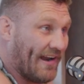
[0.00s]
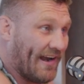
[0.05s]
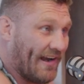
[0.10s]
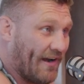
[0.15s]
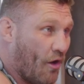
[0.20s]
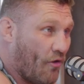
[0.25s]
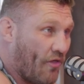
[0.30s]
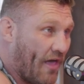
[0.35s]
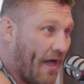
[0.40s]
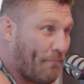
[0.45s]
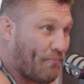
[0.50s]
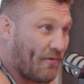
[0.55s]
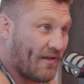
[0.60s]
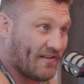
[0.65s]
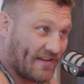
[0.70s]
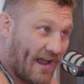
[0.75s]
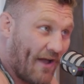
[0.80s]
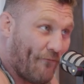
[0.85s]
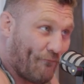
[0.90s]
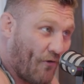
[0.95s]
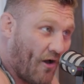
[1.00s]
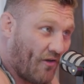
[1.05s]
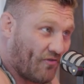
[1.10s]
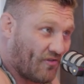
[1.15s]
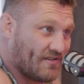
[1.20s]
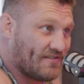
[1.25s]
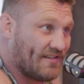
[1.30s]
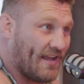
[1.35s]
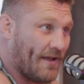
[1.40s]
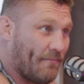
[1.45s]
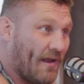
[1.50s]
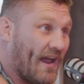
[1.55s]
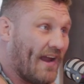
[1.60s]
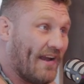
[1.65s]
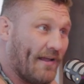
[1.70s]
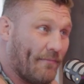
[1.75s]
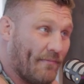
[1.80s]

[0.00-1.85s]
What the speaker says: And I know that because I fought the same night.